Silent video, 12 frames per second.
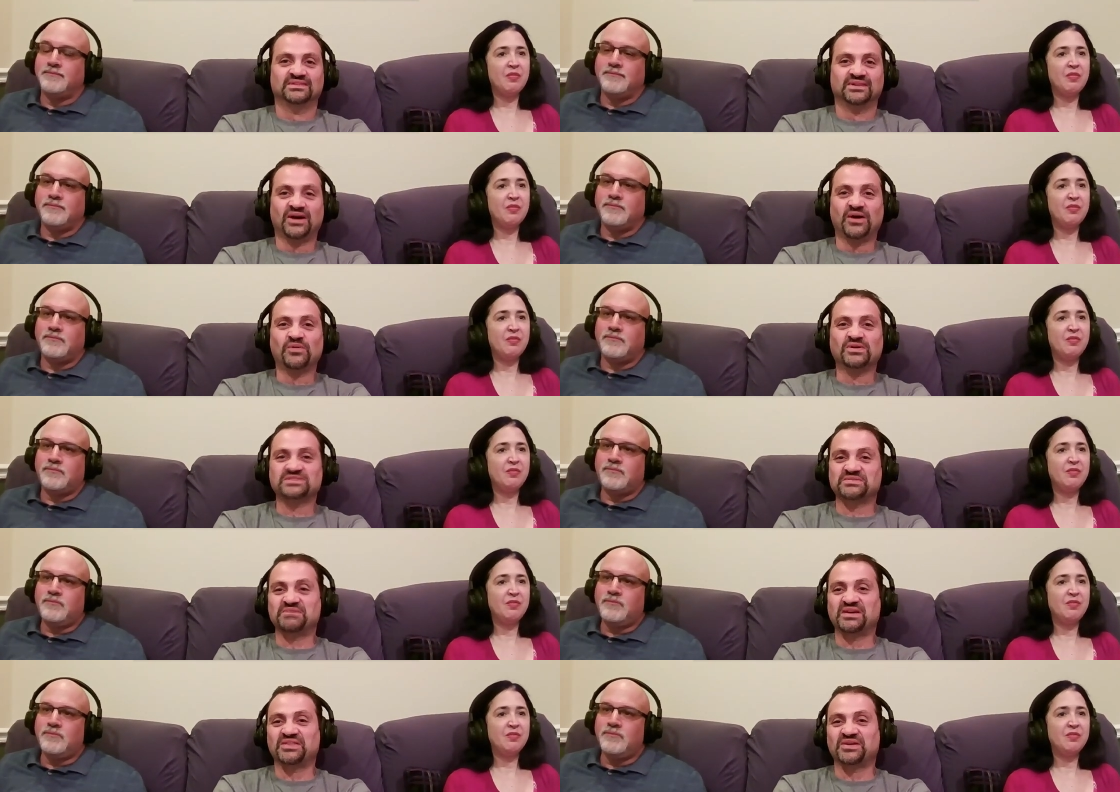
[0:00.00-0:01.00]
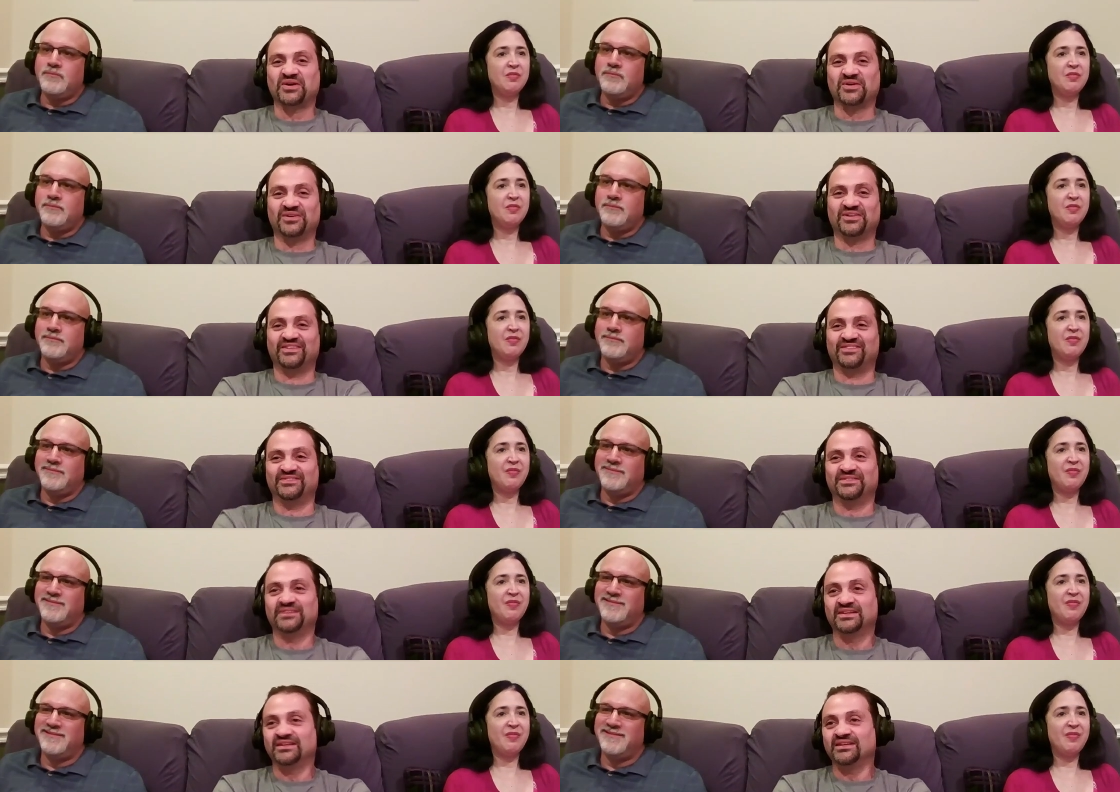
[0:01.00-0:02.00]
Speaker 1: That wasn't me though.
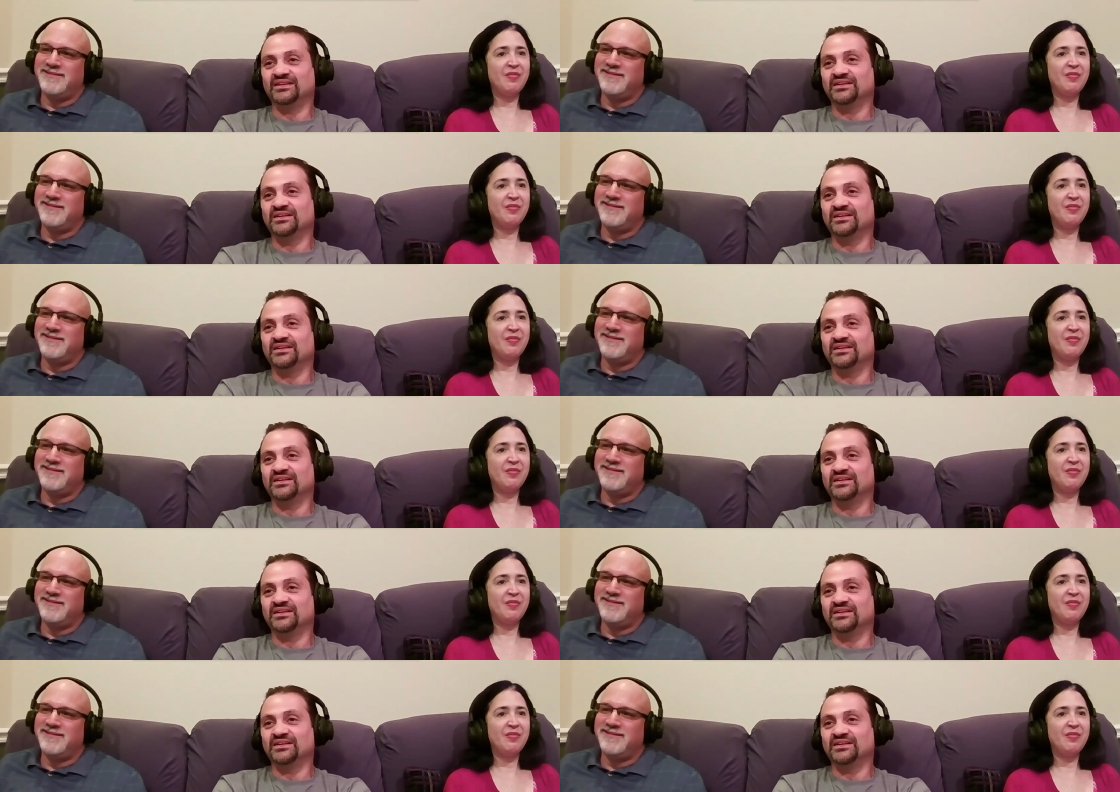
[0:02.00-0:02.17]
Mm.